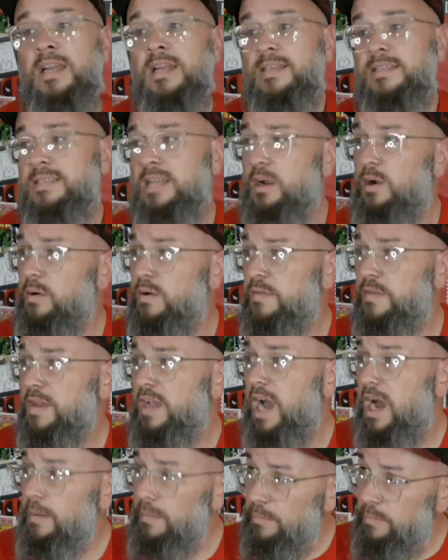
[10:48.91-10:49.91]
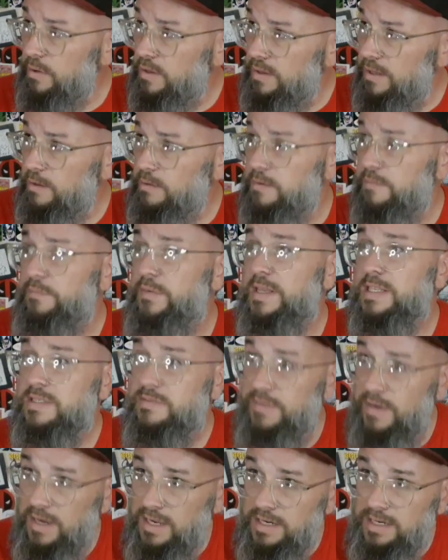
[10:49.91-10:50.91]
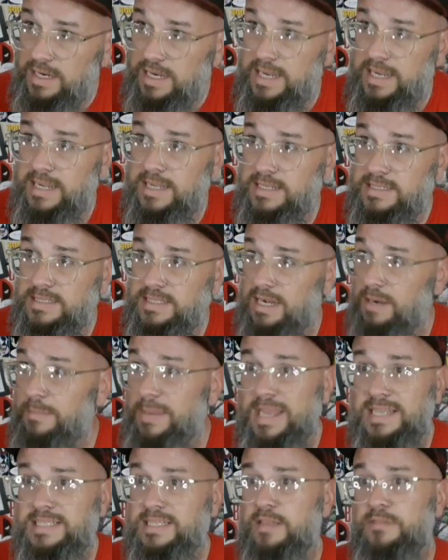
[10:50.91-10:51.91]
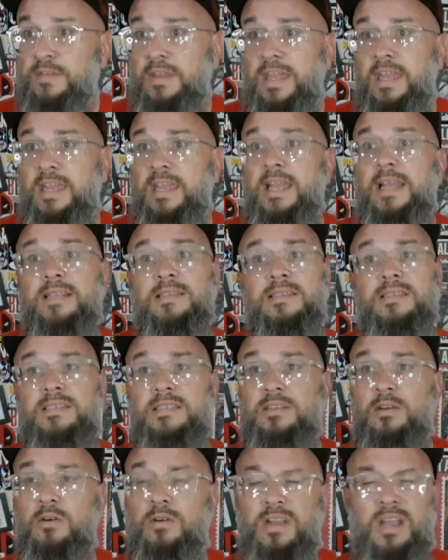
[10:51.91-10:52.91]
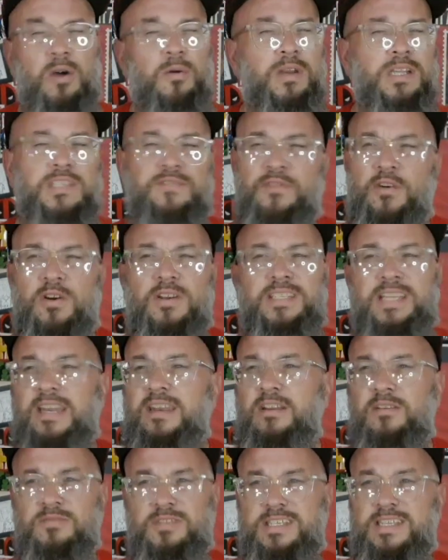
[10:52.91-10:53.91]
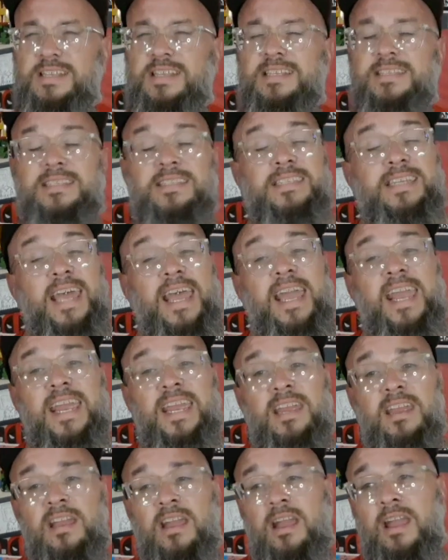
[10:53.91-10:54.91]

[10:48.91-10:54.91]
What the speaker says: So the Comic Book Legal Defense Fund is an amazing thing. It's still going as far as I know to this day.